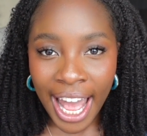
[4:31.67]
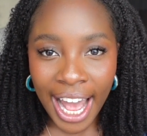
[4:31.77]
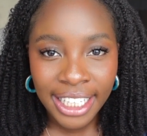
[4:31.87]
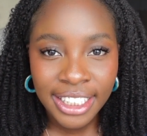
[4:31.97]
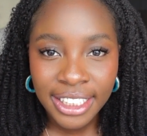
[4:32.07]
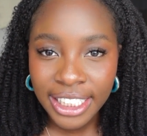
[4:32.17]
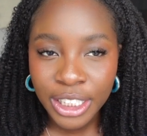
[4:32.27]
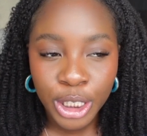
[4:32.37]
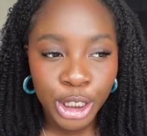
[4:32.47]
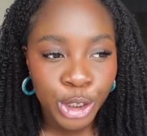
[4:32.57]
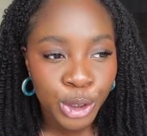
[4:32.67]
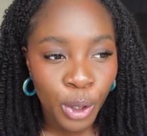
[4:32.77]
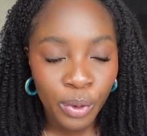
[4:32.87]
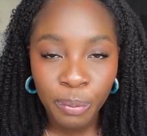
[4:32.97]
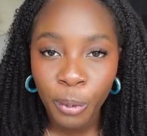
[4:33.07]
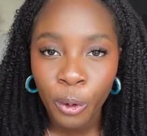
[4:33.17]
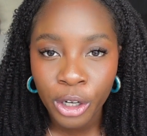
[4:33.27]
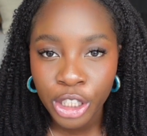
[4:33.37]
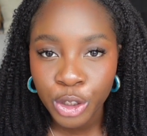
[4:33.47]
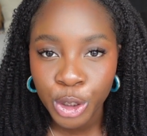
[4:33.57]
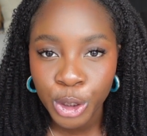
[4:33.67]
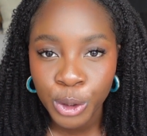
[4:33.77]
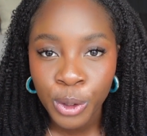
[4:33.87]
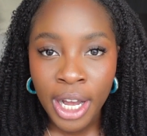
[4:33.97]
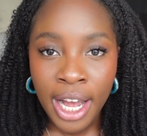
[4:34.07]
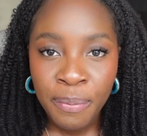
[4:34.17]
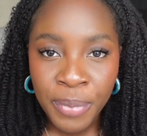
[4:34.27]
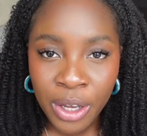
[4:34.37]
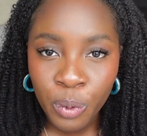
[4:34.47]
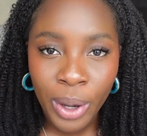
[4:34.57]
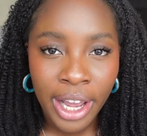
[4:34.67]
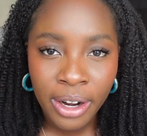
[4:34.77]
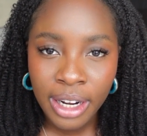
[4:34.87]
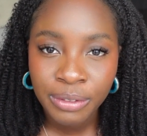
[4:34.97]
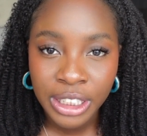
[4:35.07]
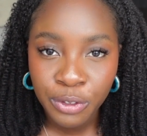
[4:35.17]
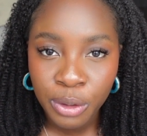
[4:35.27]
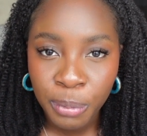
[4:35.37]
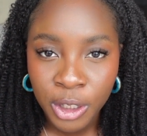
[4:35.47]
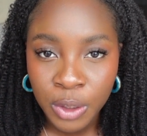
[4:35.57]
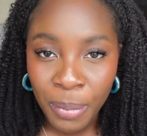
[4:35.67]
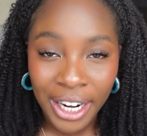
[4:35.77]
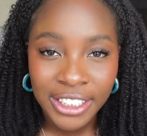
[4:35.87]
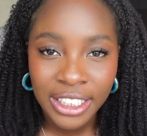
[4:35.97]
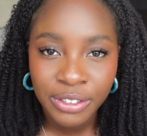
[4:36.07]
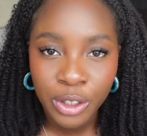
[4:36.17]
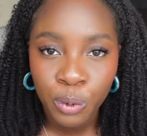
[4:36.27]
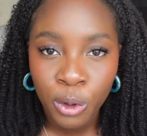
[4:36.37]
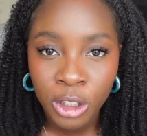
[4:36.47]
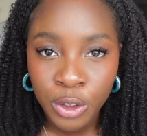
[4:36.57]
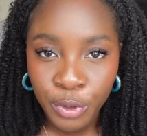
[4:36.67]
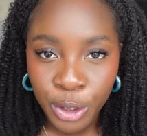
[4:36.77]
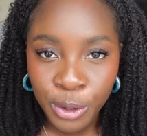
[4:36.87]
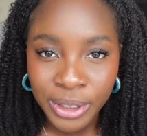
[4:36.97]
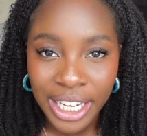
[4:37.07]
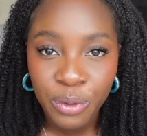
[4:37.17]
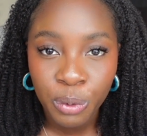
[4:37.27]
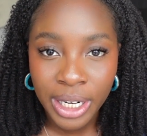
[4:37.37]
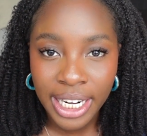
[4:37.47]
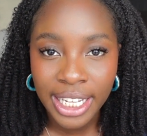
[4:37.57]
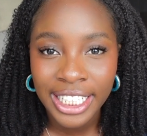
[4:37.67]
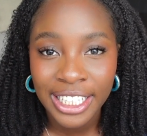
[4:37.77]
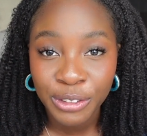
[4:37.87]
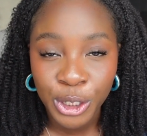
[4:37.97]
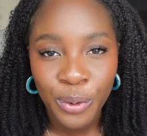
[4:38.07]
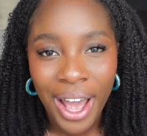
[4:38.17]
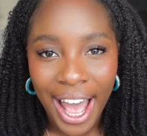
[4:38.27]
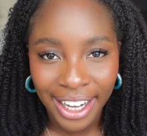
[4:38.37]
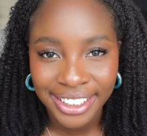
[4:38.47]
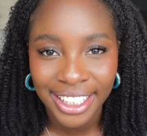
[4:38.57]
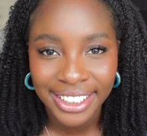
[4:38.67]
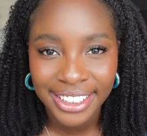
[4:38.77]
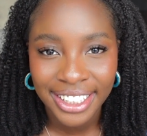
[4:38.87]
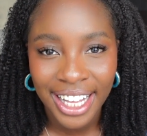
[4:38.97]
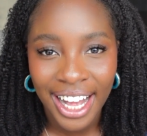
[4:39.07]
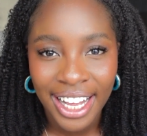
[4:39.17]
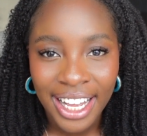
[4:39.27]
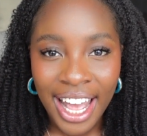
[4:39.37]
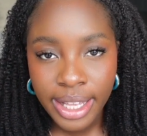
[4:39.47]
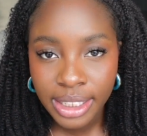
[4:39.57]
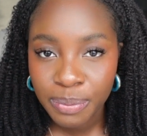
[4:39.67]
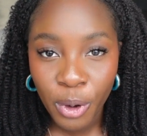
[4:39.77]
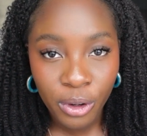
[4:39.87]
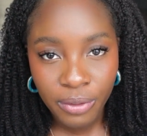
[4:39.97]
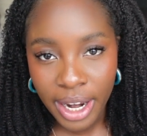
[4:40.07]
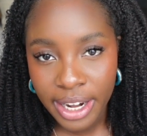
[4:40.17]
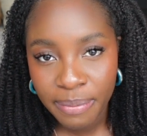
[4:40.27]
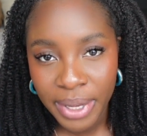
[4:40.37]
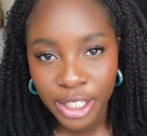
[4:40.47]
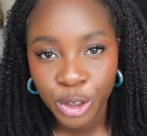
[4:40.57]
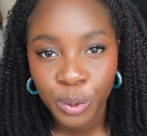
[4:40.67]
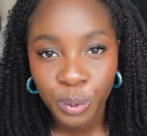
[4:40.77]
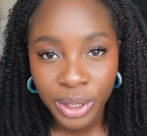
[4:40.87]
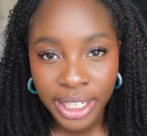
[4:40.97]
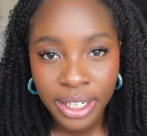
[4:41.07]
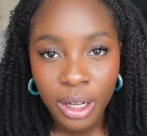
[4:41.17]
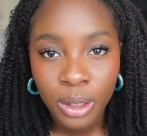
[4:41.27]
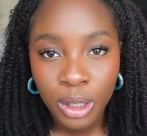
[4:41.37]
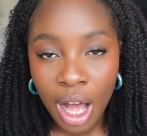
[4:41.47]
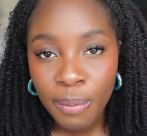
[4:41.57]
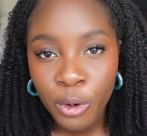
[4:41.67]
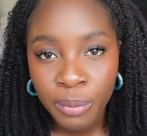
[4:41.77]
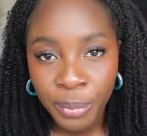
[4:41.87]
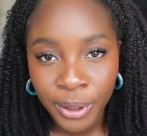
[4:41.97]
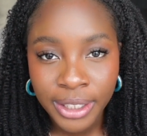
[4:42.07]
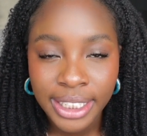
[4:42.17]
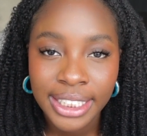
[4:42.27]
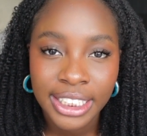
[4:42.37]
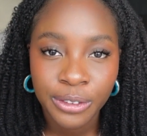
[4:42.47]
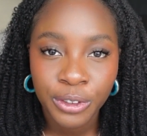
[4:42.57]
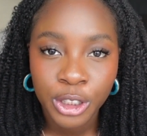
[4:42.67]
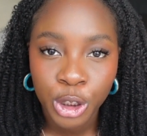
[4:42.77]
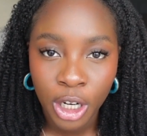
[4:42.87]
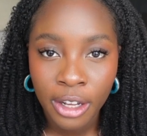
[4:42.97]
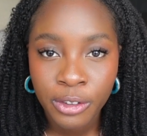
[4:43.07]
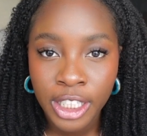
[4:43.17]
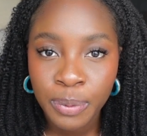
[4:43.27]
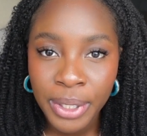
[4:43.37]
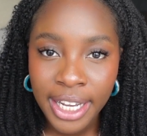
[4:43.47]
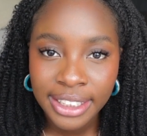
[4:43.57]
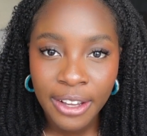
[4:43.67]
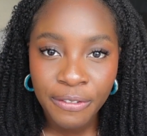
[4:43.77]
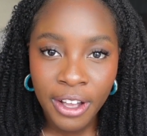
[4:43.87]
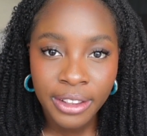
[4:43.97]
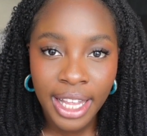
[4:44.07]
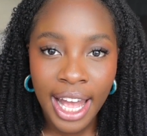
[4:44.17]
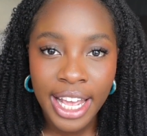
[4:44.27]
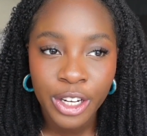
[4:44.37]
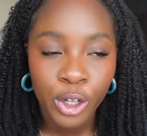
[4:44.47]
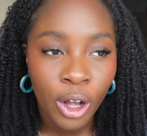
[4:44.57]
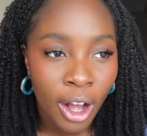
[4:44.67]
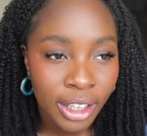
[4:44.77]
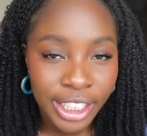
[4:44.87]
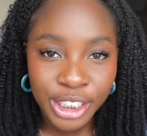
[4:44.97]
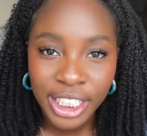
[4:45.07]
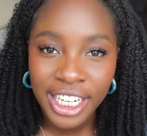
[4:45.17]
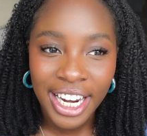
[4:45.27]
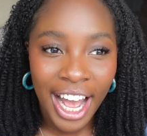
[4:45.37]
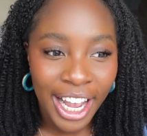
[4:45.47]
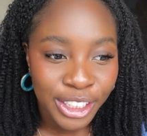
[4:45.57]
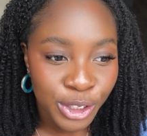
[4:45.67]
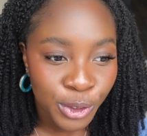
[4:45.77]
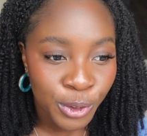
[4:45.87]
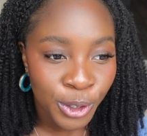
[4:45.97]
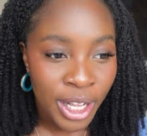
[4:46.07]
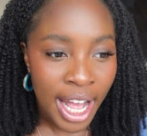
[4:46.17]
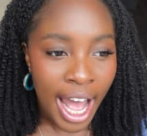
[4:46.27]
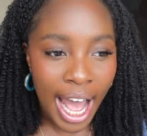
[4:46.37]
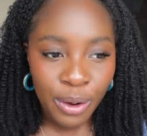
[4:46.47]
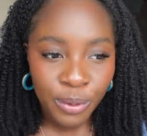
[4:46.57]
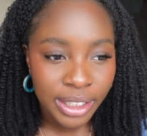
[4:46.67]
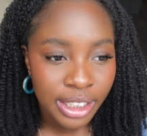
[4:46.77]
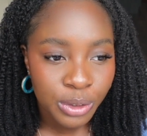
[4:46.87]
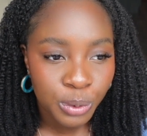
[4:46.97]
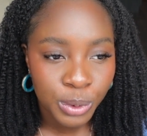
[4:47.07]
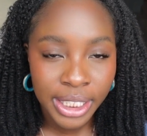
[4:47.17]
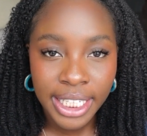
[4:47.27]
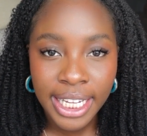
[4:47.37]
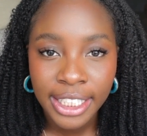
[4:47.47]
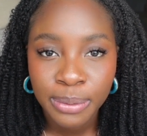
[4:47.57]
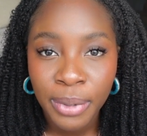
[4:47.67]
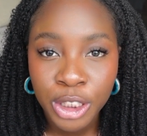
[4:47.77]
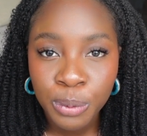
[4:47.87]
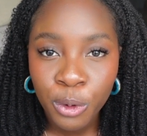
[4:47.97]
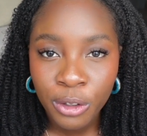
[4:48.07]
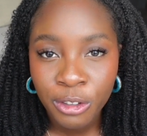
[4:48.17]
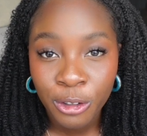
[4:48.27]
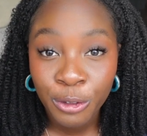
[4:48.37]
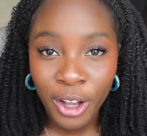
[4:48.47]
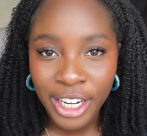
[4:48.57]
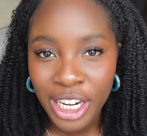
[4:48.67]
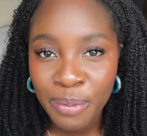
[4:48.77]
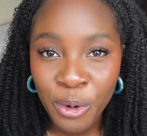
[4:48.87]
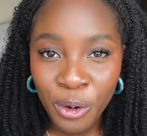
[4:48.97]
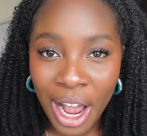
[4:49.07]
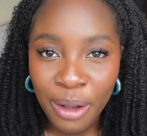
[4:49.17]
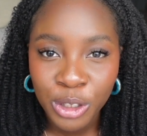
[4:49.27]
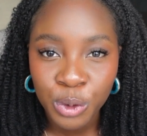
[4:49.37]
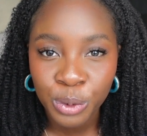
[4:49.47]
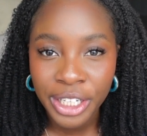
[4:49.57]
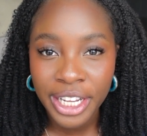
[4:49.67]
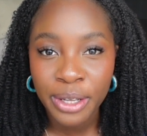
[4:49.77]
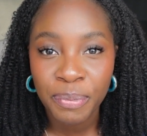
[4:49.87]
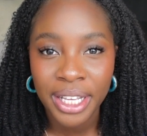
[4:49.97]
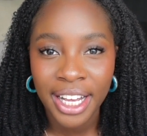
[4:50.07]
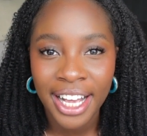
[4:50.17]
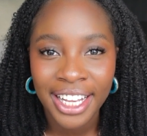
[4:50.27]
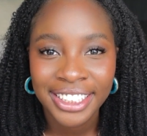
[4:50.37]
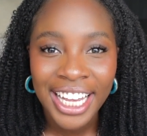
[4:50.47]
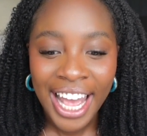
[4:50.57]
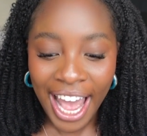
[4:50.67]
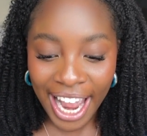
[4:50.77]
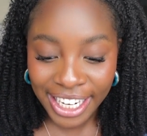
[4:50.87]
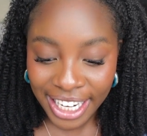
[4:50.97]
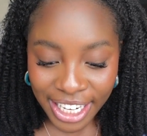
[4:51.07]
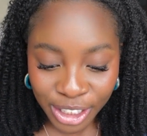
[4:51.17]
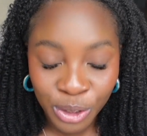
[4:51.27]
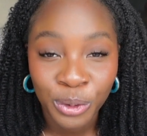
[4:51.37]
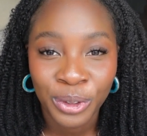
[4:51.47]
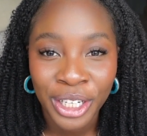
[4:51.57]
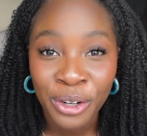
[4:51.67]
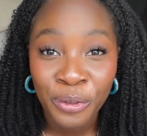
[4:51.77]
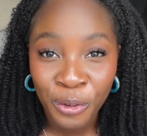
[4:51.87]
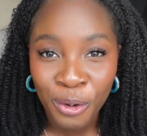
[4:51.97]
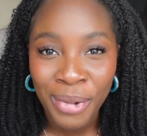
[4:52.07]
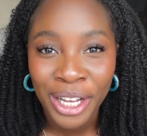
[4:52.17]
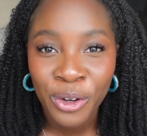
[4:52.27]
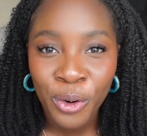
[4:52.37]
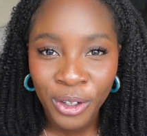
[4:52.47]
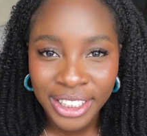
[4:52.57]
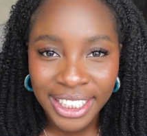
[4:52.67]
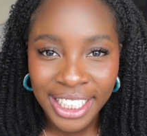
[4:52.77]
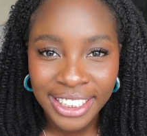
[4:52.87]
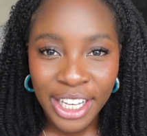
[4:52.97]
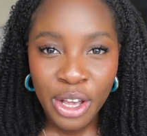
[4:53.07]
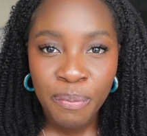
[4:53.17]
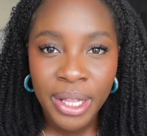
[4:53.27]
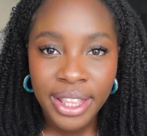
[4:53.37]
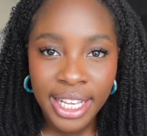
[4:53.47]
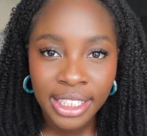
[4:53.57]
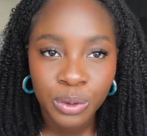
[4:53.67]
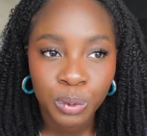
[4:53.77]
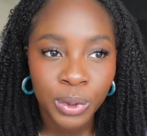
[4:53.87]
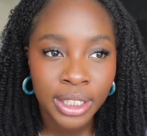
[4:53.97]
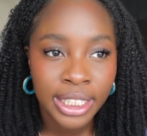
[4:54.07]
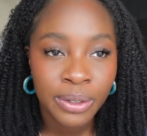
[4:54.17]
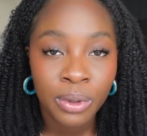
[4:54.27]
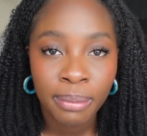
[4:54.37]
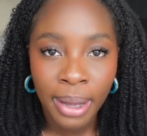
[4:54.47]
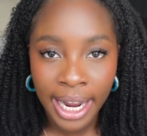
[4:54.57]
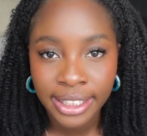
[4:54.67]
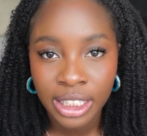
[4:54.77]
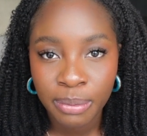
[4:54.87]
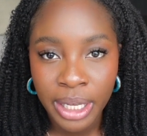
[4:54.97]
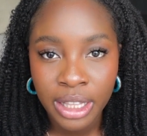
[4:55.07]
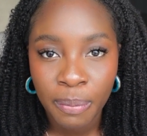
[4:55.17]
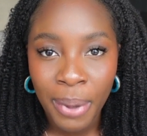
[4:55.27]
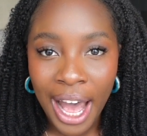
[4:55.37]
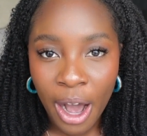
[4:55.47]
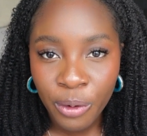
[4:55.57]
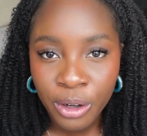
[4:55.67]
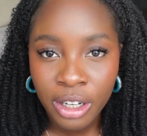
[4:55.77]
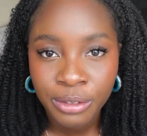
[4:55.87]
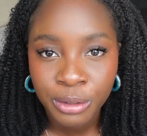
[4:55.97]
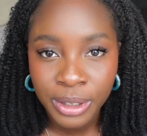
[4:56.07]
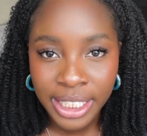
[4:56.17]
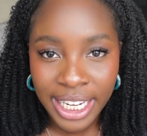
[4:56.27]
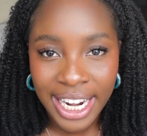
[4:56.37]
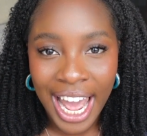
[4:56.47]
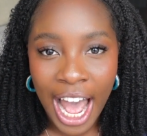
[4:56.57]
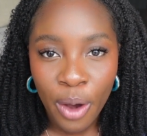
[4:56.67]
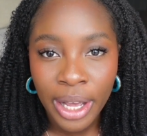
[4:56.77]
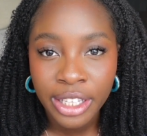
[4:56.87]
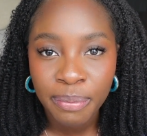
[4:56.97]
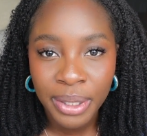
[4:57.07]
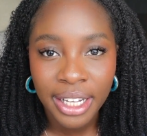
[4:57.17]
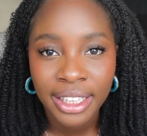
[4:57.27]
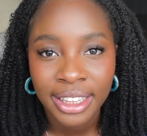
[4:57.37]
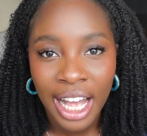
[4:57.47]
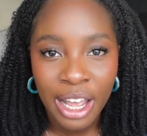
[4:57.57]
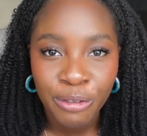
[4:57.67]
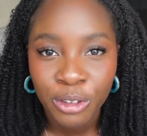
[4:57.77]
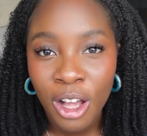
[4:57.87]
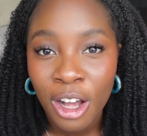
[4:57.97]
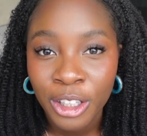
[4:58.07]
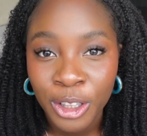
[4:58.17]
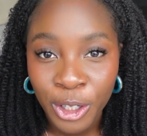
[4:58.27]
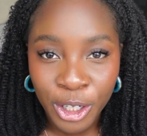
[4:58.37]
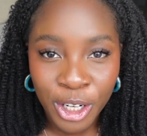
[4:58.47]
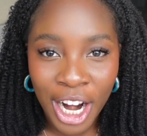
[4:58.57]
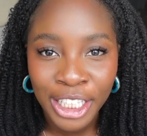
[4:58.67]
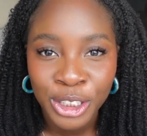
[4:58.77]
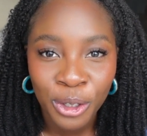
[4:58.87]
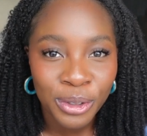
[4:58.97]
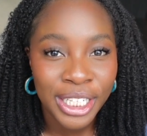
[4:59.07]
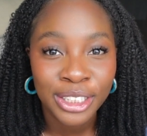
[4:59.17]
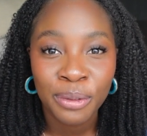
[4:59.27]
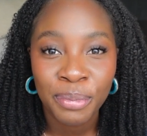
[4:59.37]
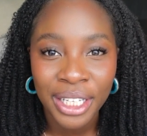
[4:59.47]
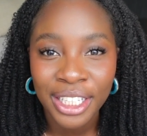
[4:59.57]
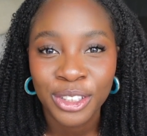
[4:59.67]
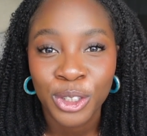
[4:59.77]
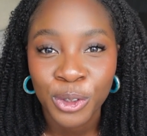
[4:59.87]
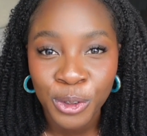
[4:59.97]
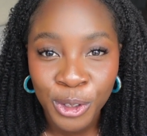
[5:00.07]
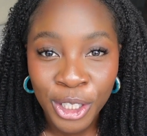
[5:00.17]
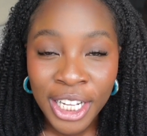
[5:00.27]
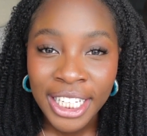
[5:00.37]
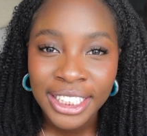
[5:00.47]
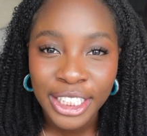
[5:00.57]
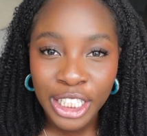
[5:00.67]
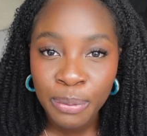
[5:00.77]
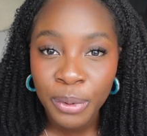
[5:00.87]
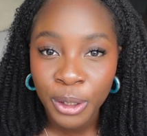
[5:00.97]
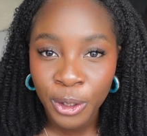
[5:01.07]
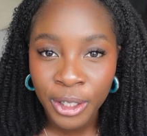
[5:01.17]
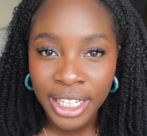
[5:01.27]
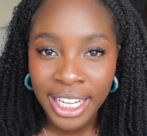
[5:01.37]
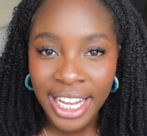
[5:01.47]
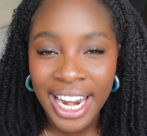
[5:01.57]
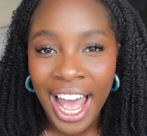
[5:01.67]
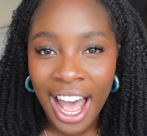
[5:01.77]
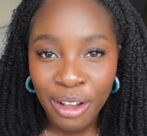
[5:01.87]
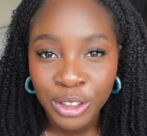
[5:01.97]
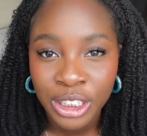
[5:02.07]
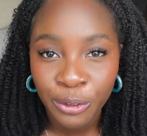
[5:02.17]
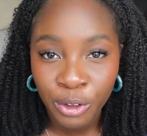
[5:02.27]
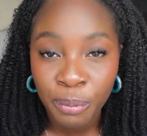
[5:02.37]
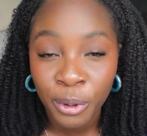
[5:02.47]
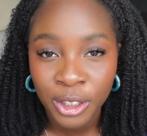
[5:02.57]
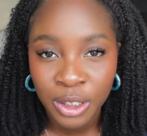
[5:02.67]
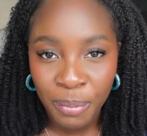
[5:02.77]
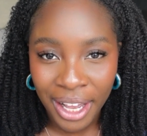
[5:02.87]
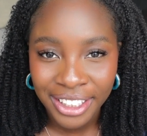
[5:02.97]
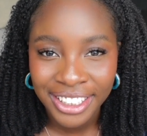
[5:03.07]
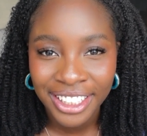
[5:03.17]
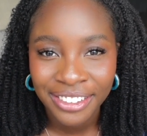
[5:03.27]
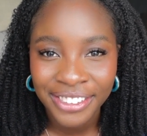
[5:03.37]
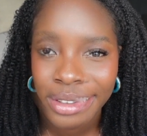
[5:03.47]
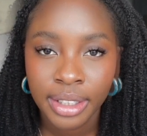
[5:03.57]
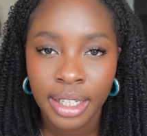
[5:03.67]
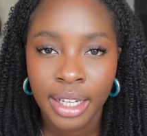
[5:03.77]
As a leader, it's so important to be aware of different perspectives and worldviews, and reading gives you access to that. This motivated me to read a lot more books in different genres because I felt that in college and in high school, I wasn't reading as much more for fun anymore. I was reading because I needed to read for my courses, but this really reminded me the power of reading and how I can be a lifelong learner. I don't need to be in school to keep learning and have different perspectives.